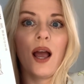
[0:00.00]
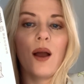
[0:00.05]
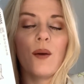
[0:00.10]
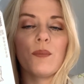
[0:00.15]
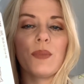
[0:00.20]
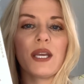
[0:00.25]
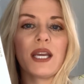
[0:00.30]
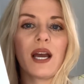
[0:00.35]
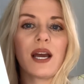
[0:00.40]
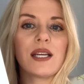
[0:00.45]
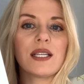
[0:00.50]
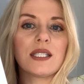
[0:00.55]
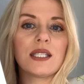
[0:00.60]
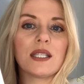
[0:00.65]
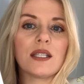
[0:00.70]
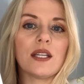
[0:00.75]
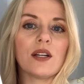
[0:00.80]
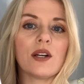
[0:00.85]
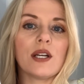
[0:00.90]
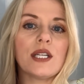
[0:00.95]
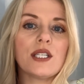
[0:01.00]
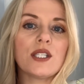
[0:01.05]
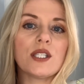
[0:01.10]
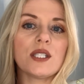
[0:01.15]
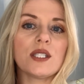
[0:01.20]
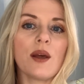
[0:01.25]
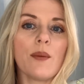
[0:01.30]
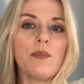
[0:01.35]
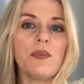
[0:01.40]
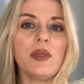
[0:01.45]
because there is
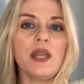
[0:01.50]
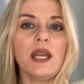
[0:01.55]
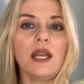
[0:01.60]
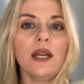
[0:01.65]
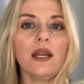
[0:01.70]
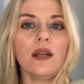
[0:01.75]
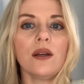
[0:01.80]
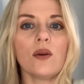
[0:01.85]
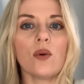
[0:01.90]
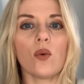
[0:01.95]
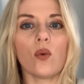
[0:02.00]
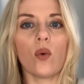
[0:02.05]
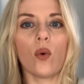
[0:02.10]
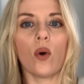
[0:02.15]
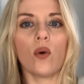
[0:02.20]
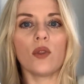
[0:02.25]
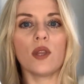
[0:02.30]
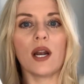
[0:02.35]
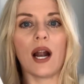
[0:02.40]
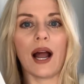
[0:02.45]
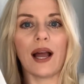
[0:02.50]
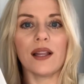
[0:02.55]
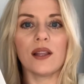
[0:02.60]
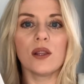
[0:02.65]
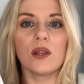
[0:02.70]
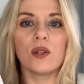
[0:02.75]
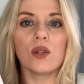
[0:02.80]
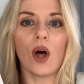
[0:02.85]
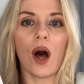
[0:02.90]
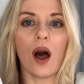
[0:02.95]
something that I
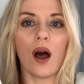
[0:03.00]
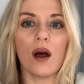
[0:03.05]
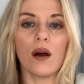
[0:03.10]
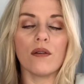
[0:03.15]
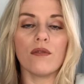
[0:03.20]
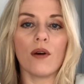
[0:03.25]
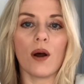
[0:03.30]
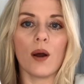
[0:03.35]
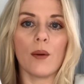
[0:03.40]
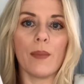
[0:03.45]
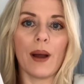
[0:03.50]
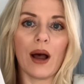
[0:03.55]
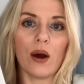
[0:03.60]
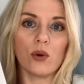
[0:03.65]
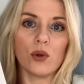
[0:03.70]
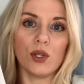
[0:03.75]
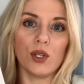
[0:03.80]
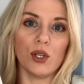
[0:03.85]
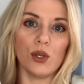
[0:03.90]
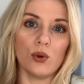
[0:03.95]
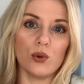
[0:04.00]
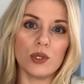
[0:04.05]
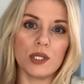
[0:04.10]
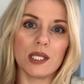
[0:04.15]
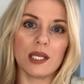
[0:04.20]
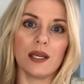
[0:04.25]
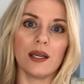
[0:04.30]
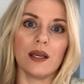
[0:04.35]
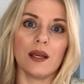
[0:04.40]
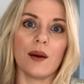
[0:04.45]
love about
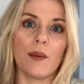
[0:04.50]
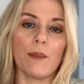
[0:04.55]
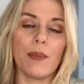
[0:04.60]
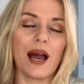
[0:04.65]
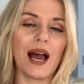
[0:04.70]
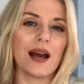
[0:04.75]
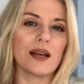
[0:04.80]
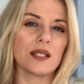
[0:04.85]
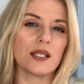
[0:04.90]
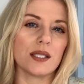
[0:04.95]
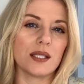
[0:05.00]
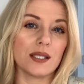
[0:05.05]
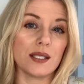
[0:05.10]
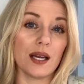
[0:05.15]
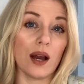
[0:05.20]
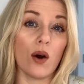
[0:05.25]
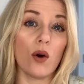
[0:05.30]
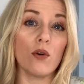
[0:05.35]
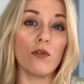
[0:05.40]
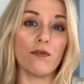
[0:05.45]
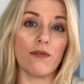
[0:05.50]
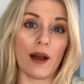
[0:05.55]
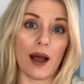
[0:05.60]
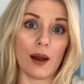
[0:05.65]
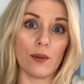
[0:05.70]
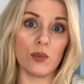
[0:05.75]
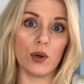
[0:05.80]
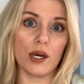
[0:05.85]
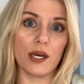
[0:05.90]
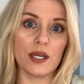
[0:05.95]
using pastel
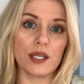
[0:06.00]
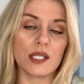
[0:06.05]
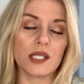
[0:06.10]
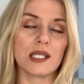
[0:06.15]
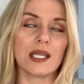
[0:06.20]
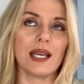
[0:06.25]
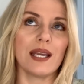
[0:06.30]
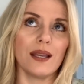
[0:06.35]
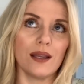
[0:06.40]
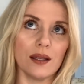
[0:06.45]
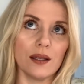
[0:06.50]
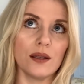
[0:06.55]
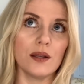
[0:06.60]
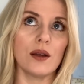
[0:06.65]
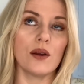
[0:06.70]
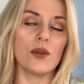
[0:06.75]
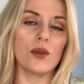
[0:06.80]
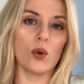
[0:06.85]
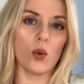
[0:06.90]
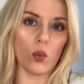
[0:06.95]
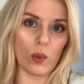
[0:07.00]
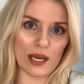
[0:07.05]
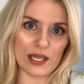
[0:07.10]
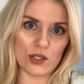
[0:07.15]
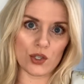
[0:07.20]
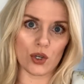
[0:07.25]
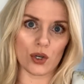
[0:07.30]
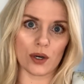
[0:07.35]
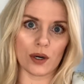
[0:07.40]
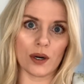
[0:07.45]
fabrics in the
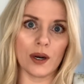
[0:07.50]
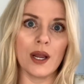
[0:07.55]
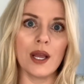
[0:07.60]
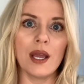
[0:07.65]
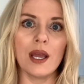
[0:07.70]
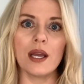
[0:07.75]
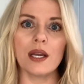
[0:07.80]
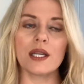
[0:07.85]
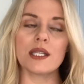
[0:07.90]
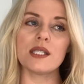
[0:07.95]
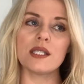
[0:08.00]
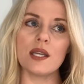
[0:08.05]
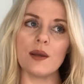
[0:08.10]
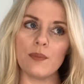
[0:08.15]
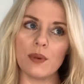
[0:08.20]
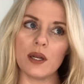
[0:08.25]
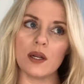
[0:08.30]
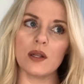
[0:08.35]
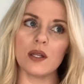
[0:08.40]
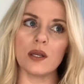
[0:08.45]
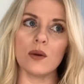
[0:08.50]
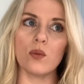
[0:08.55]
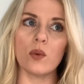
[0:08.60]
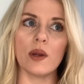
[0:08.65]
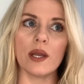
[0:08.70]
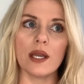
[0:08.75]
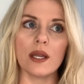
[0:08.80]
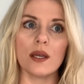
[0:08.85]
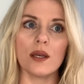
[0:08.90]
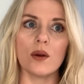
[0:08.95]
winter. Because typically
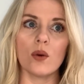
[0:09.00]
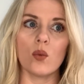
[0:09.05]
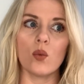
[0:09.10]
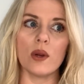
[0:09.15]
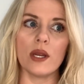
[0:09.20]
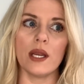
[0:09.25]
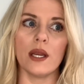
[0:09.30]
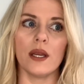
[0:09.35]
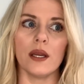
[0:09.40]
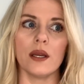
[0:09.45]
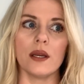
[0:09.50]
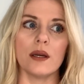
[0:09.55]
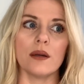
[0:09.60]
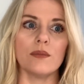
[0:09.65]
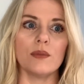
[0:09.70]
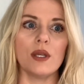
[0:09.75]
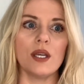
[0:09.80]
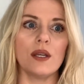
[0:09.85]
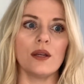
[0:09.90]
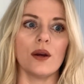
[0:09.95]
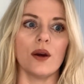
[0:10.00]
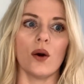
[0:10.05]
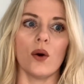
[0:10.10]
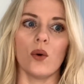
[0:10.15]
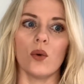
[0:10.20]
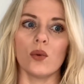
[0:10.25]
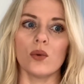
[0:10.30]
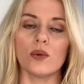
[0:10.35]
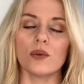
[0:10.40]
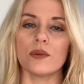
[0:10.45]
when we, you
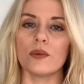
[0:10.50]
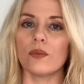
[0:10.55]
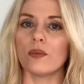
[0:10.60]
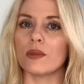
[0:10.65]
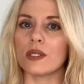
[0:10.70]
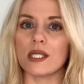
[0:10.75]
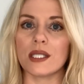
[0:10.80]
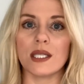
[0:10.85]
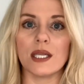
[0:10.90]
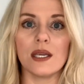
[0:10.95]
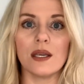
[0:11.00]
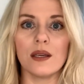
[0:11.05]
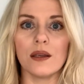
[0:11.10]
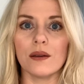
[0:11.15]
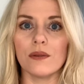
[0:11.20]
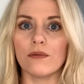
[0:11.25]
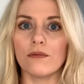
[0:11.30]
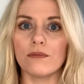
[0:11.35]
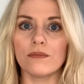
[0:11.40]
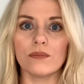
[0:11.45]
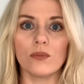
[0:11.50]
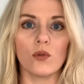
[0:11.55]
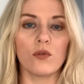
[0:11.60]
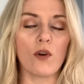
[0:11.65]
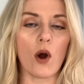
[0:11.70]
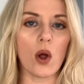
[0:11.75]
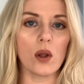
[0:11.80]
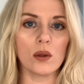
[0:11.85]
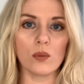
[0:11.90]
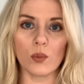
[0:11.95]
know, see
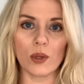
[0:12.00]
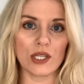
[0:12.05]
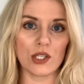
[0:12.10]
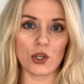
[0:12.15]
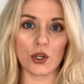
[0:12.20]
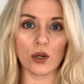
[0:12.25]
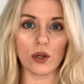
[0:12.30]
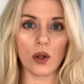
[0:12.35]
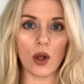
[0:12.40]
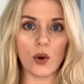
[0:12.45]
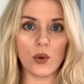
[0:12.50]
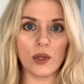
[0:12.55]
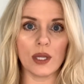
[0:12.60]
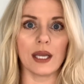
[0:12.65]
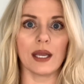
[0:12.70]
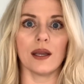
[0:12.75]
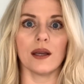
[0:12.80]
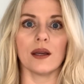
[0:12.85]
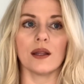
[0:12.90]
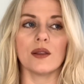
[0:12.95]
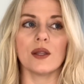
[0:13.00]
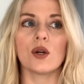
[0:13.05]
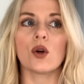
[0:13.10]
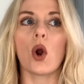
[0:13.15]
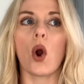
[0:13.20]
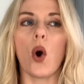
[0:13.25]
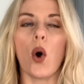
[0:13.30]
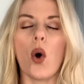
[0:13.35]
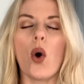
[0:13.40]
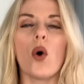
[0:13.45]
fall and winter clothing, they're
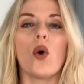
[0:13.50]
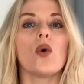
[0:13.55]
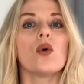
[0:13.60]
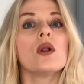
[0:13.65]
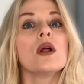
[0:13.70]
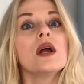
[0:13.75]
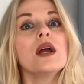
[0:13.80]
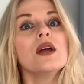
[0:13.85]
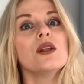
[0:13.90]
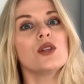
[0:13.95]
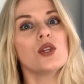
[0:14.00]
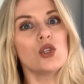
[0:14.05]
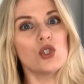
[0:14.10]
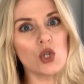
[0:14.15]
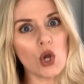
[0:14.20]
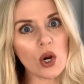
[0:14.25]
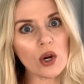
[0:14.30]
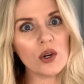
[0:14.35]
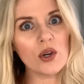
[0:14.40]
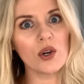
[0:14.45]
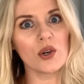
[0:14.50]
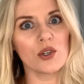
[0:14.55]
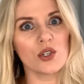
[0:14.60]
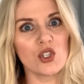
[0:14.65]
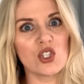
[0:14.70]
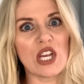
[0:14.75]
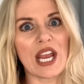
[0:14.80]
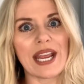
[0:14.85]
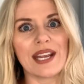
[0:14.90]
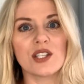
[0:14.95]
all the darker
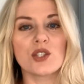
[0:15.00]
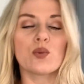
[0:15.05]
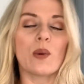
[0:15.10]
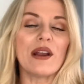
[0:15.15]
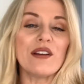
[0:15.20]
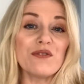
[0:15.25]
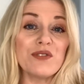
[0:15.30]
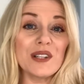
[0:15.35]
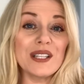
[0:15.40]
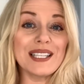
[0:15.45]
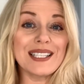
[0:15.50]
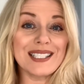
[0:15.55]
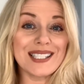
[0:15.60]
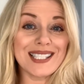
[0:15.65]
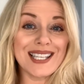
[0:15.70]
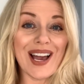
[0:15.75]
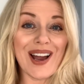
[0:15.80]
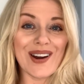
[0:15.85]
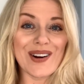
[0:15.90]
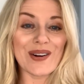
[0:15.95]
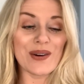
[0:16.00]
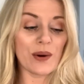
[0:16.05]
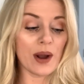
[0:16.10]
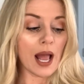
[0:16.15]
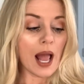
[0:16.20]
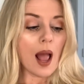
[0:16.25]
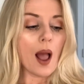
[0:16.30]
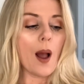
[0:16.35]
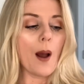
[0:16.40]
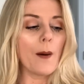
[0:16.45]
shades, rightfully so.
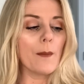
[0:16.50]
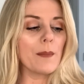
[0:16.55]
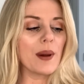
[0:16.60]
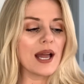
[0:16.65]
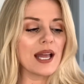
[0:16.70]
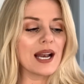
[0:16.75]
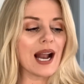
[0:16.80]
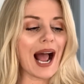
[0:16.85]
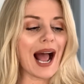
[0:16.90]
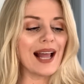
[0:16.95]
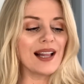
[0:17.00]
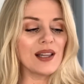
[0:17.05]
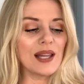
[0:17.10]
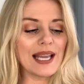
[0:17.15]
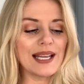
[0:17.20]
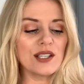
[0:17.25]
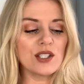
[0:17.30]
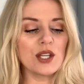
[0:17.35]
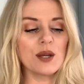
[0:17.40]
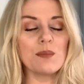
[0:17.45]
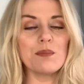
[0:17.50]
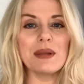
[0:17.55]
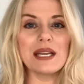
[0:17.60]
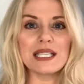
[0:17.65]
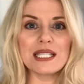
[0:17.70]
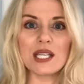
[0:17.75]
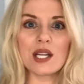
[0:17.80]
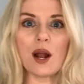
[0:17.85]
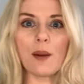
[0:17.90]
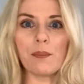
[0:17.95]
But I like to
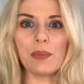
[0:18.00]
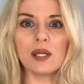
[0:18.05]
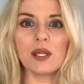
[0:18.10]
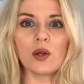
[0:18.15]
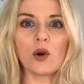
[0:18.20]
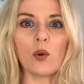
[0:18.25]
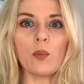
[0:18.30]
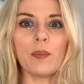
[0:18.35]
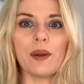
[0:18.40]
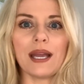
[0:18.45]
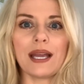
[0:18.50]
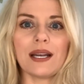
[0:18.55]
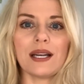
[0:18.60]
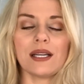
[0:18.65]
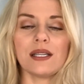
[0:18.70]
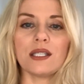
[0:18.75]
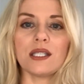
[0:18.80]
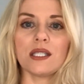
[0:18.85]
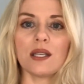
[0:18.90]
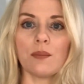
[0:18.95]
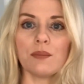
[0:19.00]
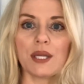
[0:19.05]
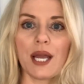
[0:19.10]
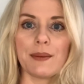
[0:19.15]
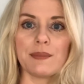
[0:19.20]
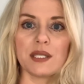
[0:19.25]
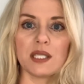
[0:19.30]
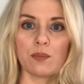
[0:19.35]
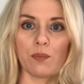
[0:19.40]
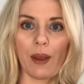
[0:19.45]
mix it up a little bit and
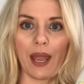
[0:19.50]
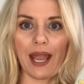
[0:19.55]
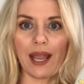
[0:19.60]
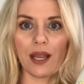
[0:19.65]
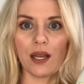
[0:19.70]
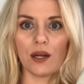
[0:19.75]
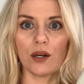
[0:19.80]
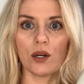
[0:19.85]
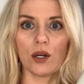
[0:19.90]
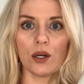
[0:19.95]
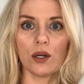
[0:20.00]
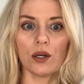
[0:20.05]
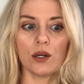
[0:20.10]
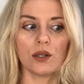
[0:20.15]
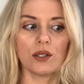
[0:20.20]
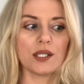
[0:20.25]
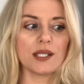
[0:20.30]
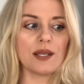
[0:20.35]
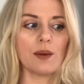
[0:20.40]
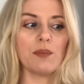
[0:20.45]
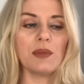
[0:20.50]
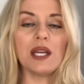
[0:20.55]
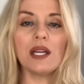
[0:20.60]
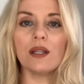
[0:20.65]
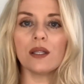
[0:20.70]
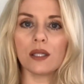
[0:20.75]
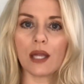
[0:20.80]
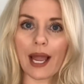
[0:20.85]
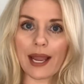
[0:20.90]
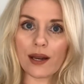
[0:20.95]
sometimes pair
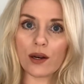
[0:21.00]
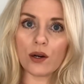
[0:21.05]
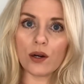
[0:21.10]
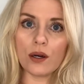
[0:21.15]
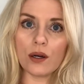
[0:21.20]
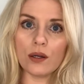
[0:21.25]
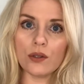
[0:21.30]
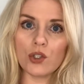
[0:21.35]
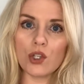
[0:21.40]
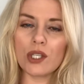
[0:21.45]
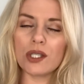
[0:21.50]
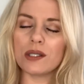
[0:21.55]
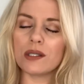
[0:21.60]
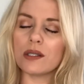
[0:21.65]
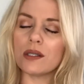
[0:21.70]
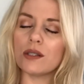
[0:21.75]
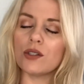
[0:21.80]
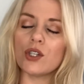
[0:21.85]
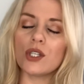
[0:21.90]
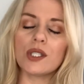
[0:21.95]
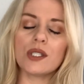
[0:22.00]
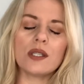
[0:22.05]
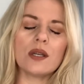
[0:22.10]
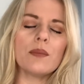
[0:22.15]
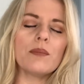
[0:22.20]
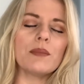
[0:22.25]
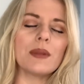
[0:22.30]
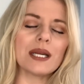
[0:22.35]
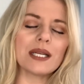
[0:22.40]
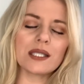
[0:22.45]
something lighter just to
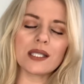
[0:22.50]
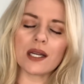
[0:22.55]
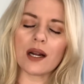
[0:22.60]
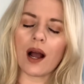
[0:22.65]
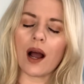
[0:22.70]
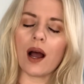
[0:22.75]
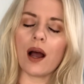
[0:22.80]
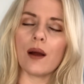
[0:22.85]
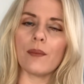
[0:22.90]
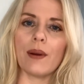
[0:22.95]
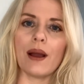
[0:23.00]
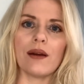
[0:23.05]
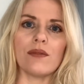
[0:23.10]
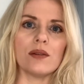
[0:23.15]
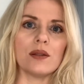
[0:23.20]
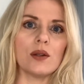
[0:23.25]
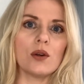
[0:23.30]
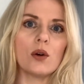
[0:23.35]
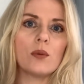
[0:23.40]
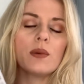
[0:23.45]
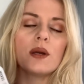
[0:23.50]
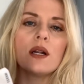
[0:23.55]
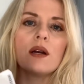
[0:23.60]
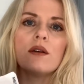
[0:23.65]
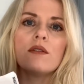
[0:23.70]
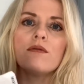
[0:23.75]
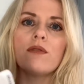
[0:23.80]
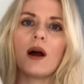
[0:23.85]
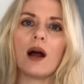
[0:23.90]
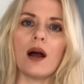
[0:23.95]
mix it up, have a little bit of